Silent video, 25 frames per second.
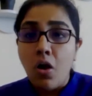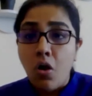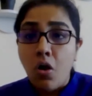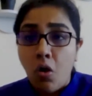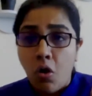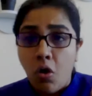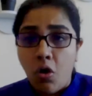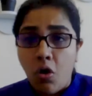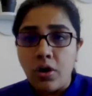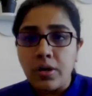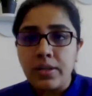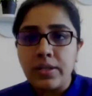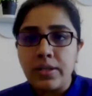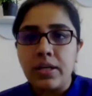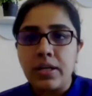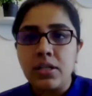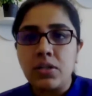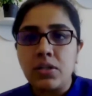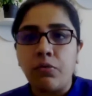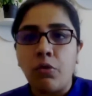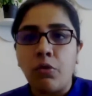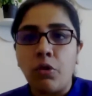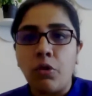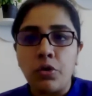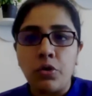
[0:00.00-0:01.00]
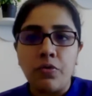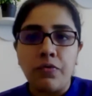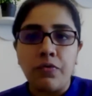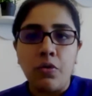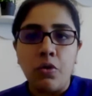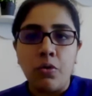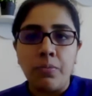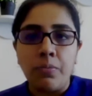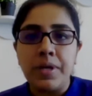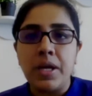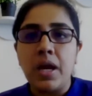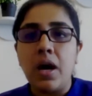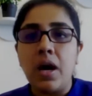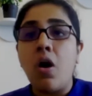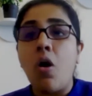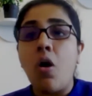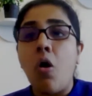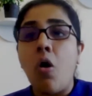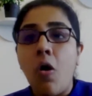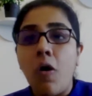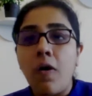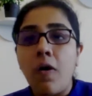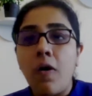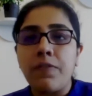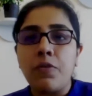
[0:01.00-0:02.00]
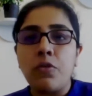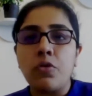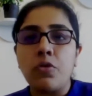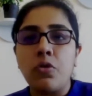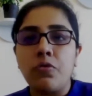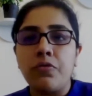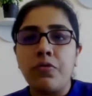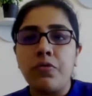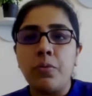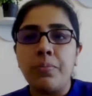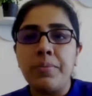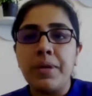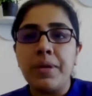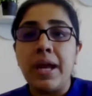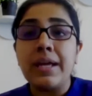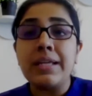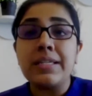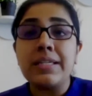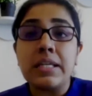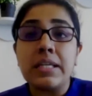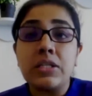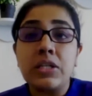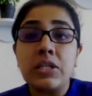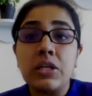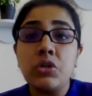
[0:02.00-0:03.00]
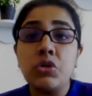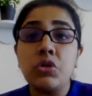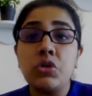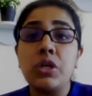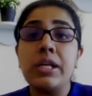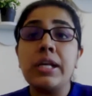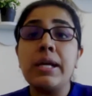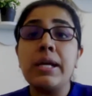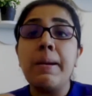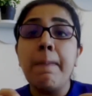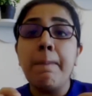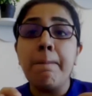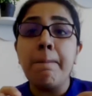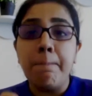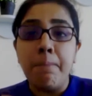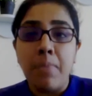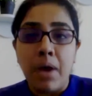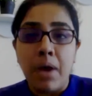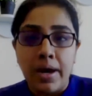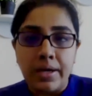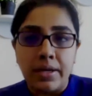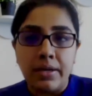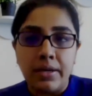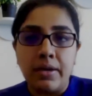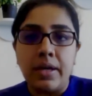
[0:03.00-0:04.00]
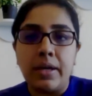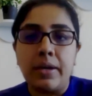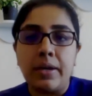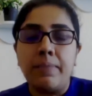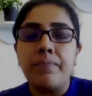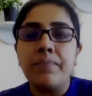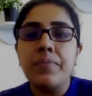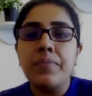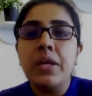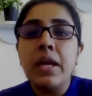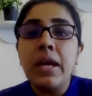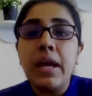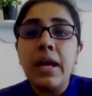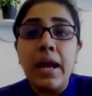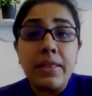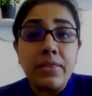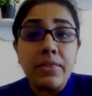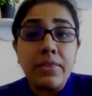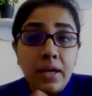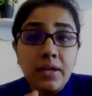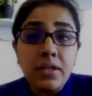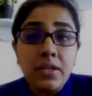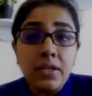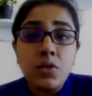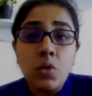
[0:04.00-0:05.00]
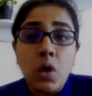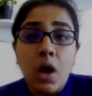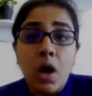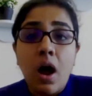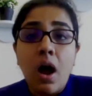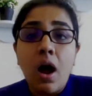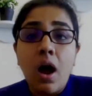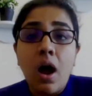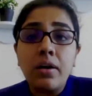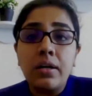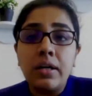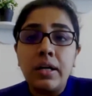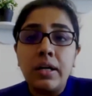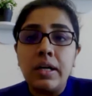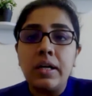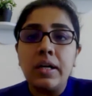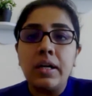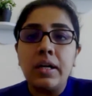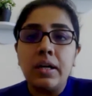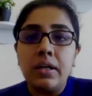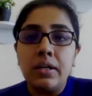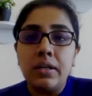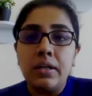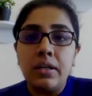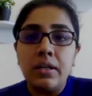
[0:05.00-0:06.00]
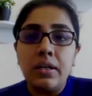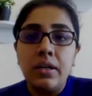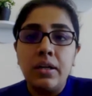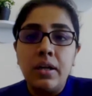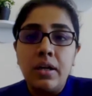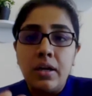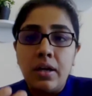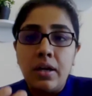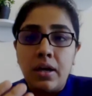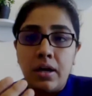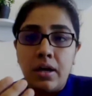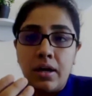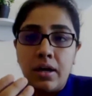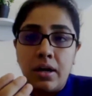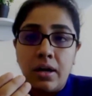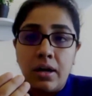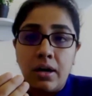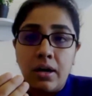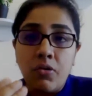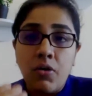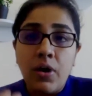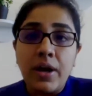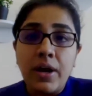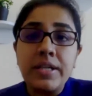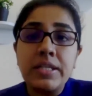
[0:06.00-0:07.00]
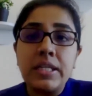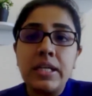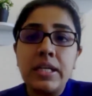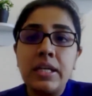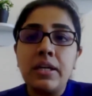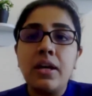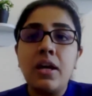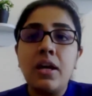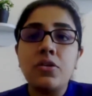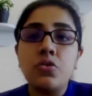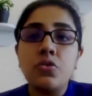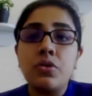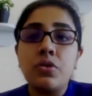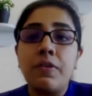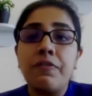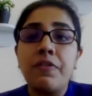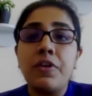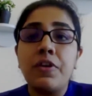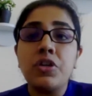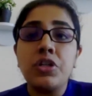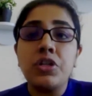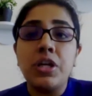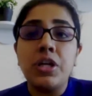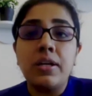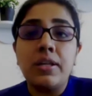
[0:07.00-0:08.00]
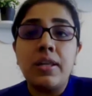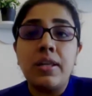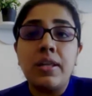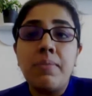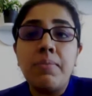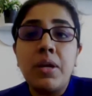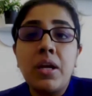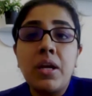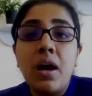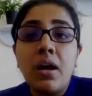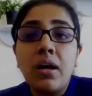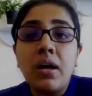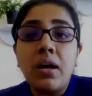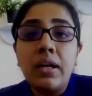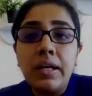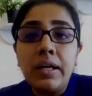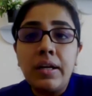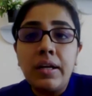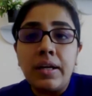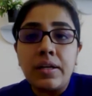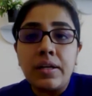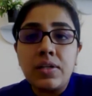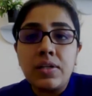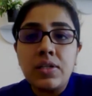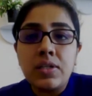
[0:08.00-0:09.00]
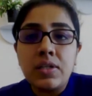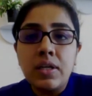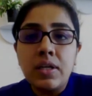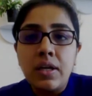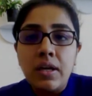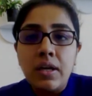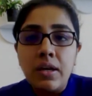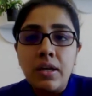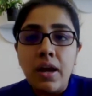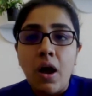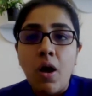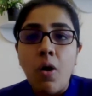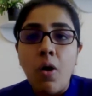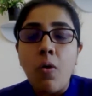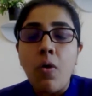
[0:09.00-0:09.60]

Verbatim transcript: or there is photophobia or phonophobia is essentially migraine and that is our clinical uh, criteria to differentiate them in our clinics now